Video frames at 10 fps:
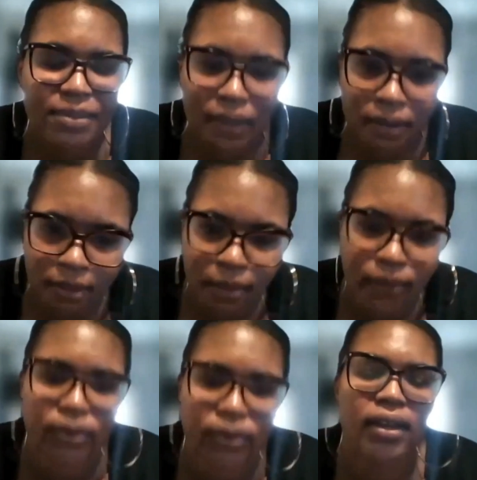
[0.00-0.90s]
to be on the
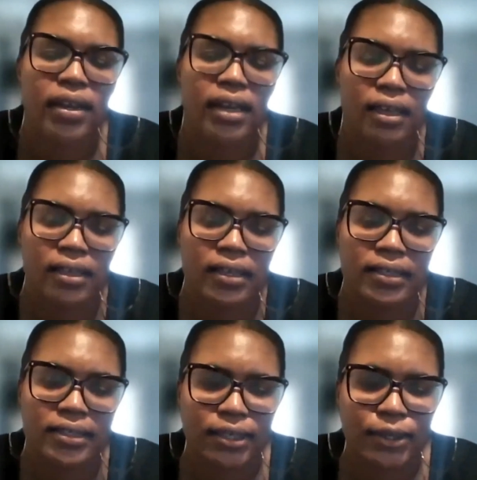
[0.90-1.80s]
board
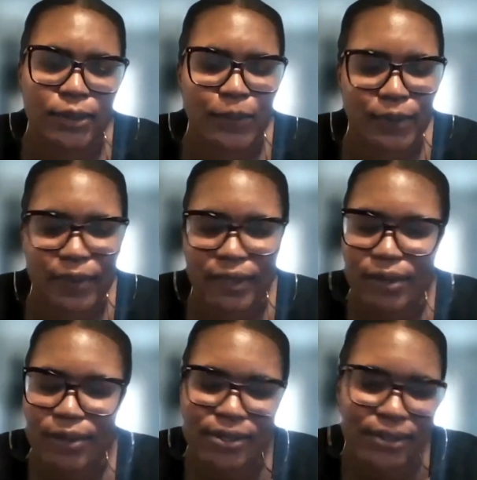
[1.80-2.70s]
and to be with the
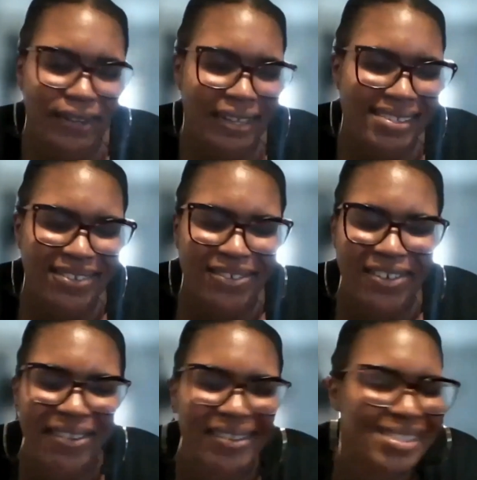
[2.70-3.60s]
new students who
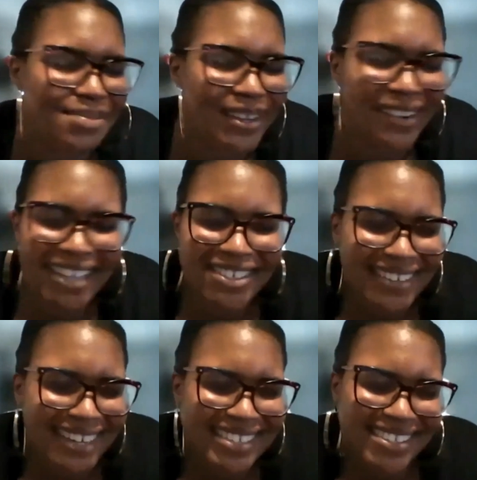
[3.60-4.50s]
are going to be
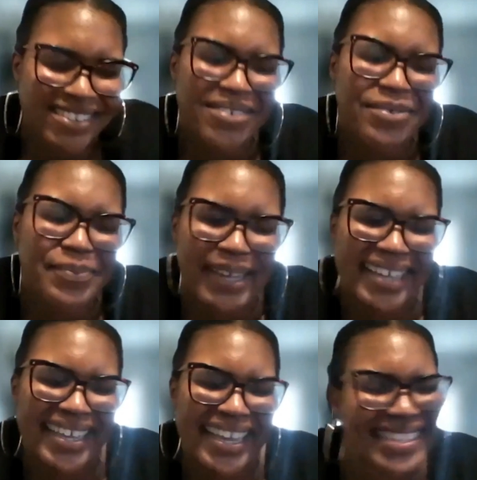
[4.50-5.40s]
graduating soon.
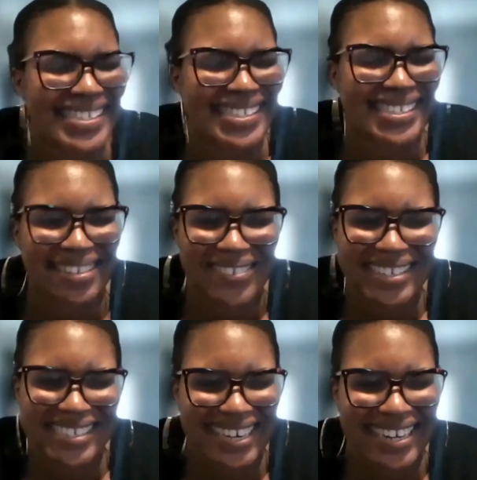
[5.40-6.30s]
But yes, I'm
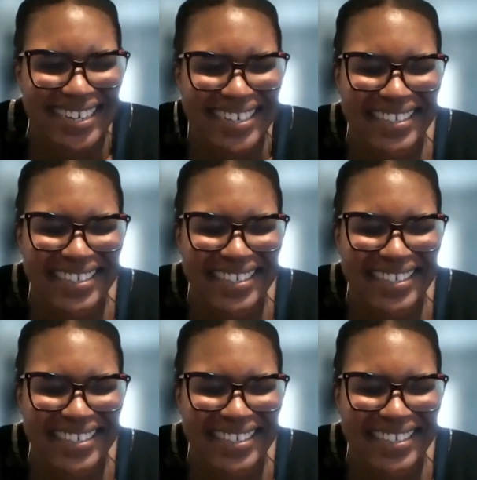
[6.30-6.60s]
excited.